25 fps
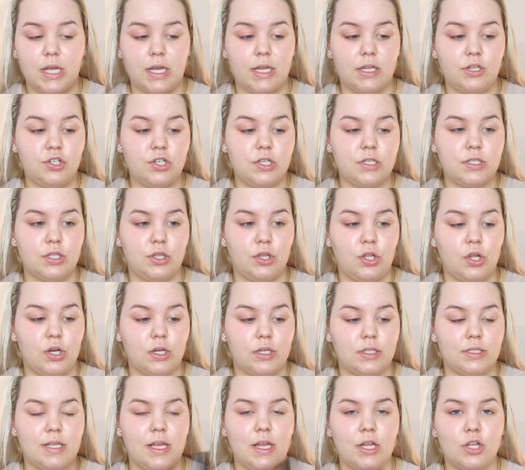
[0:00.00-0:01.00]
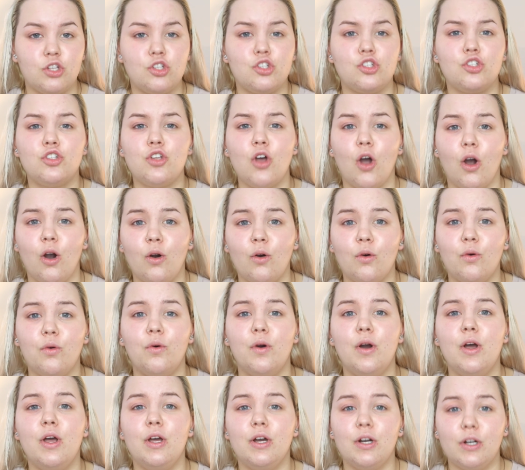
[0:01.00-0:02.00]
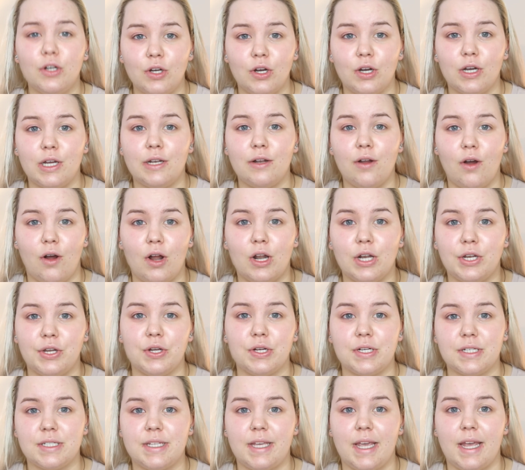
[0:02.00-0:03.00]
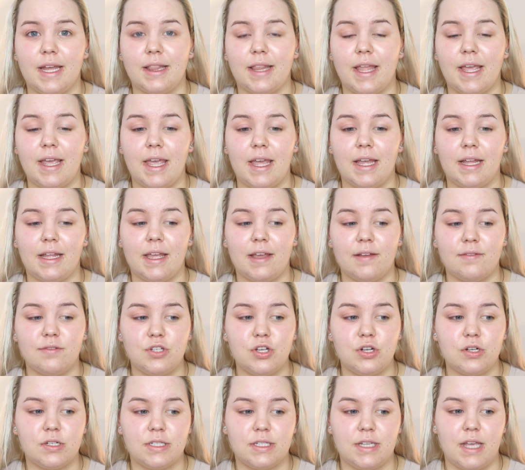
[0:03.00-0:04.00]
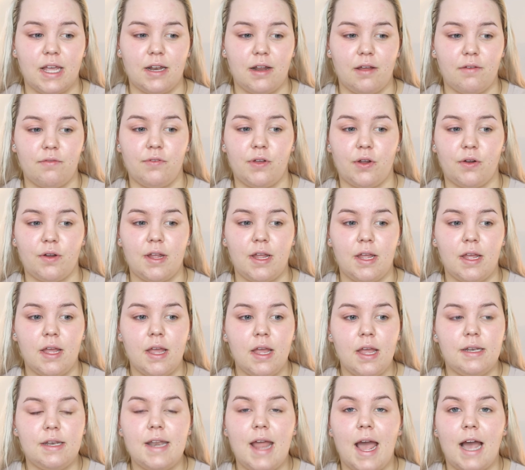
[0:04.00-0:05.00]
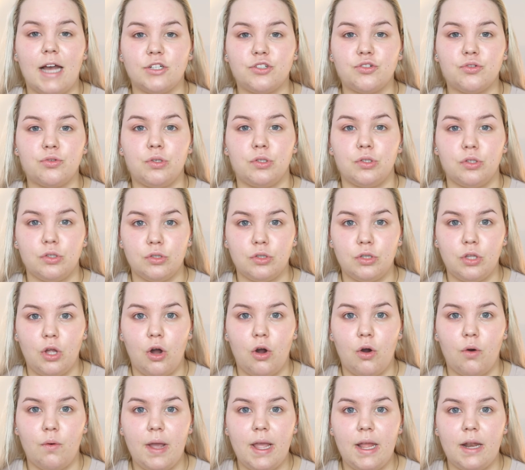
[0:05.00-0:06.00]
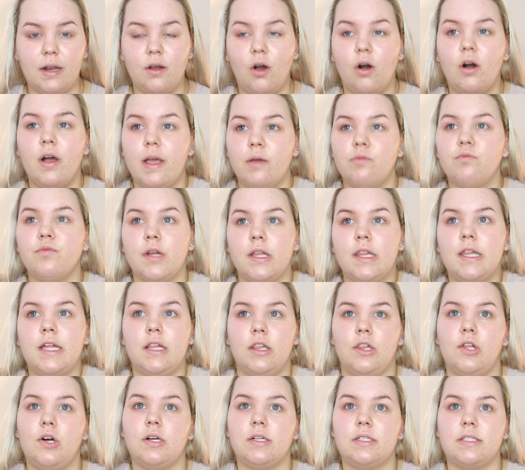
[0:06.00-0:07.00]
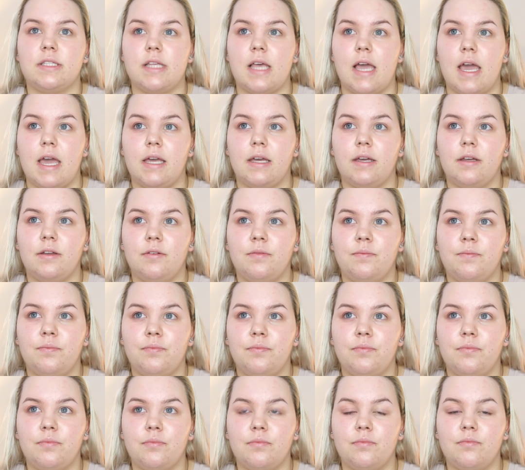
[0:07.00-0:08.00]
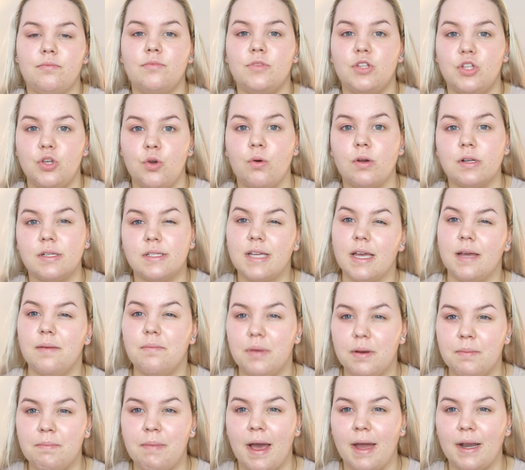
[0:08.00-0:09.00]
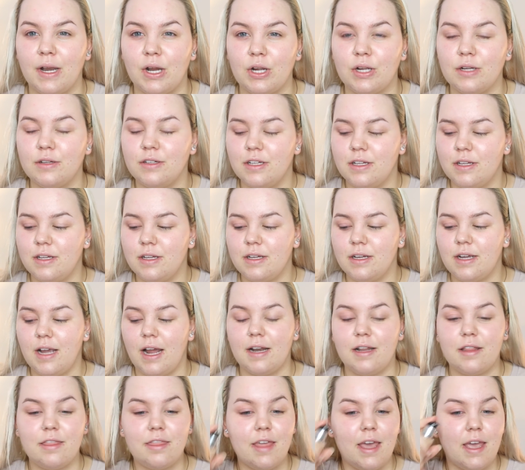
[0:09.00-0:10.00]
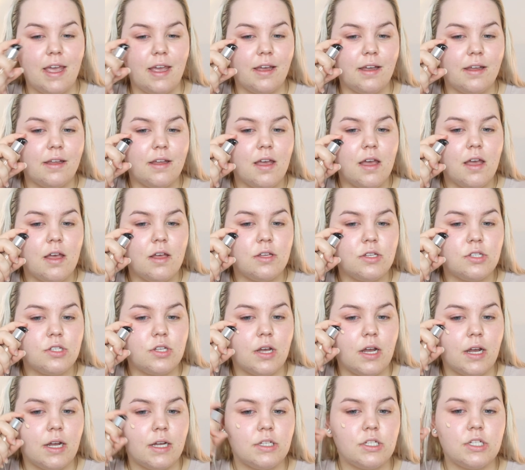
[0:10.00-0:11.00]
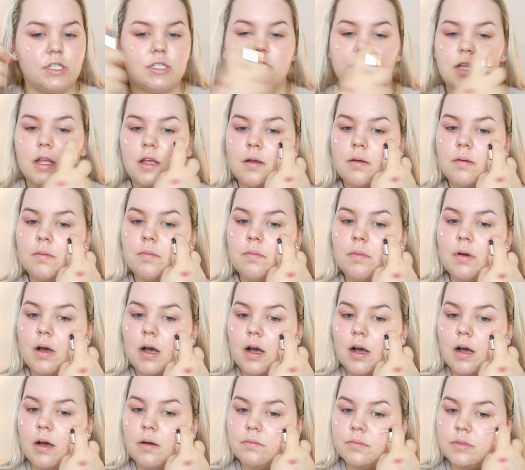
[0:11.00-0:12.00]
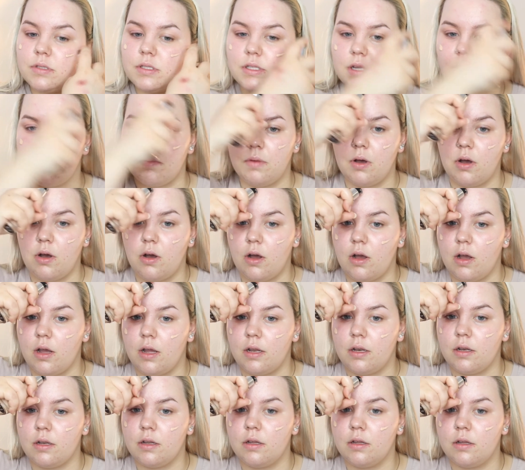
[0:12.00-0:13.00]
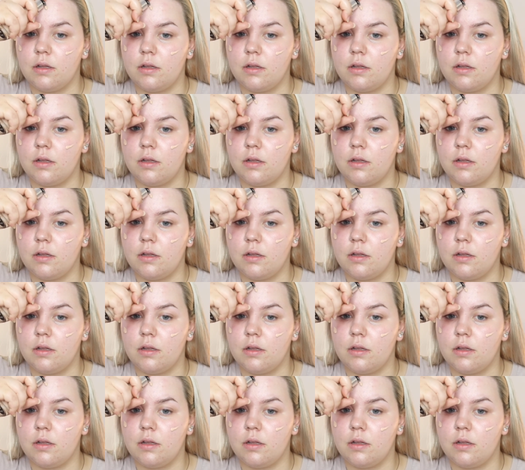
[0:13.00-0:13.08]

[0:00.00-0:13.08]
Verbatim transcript: It just looks so good on your skin. Like it gives your skin a very natural glow. It it really looks like your skin but better kind of thing. So I just pump some on.